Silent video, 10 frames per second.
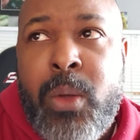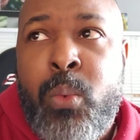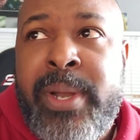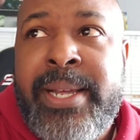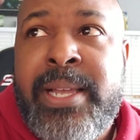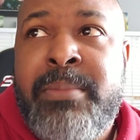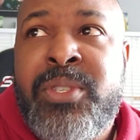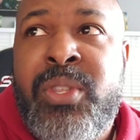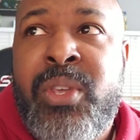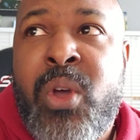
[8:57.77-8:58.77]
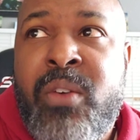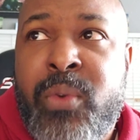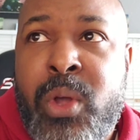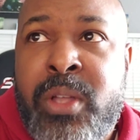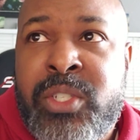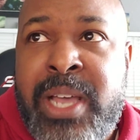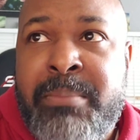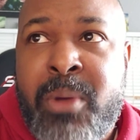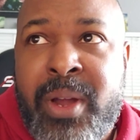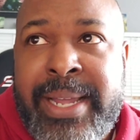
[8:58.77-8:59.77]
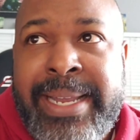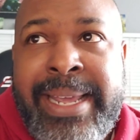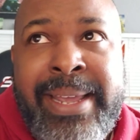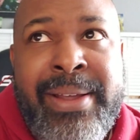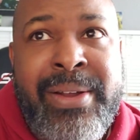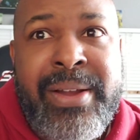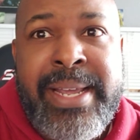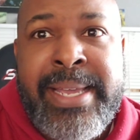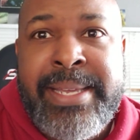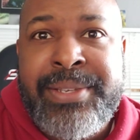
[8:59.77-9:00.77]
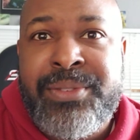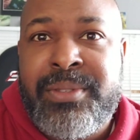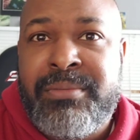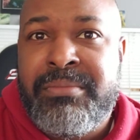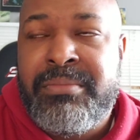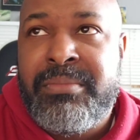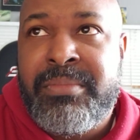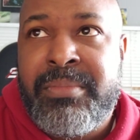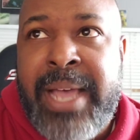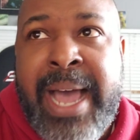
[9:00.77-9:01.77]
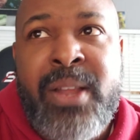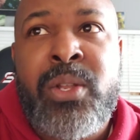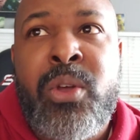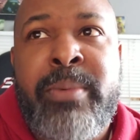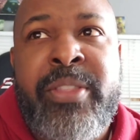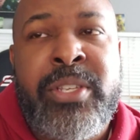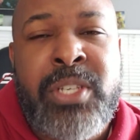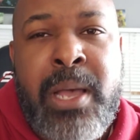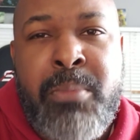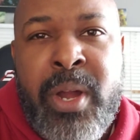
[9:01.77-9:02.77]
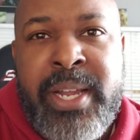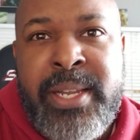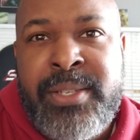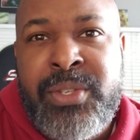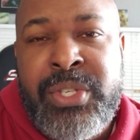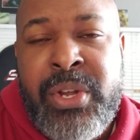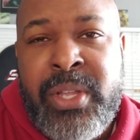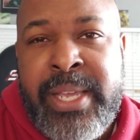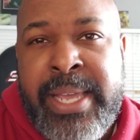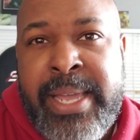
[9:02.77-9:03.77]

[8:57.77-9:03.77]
When it comes to the overall job market, here is I don't know about the job market necessarily